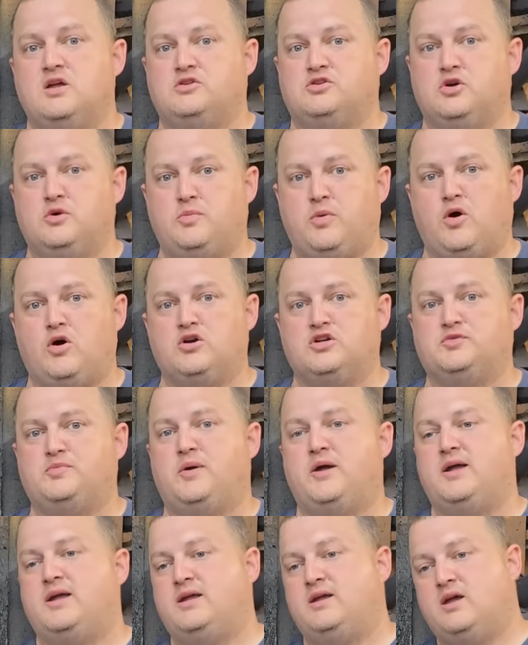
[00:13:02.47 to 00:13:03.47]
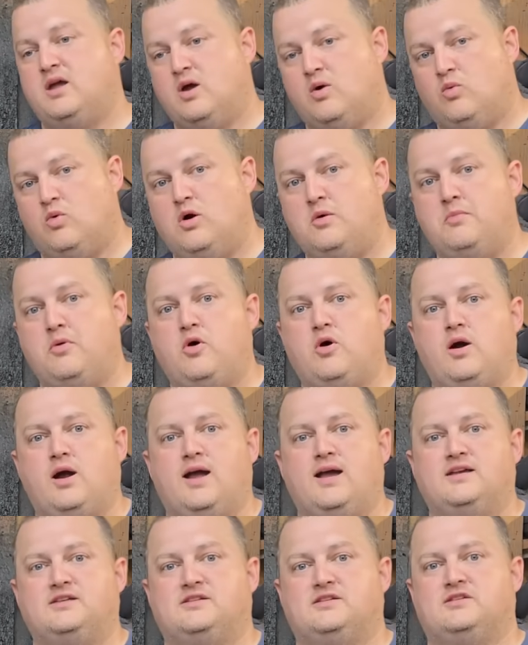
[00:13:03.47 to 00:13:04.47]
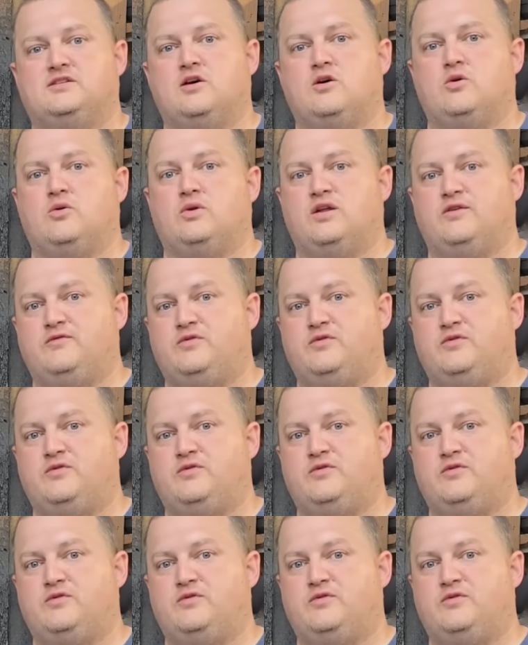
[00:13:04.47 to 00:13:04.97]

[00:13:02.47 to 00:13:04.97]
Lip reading: 2 parts paint, 1 part acetone.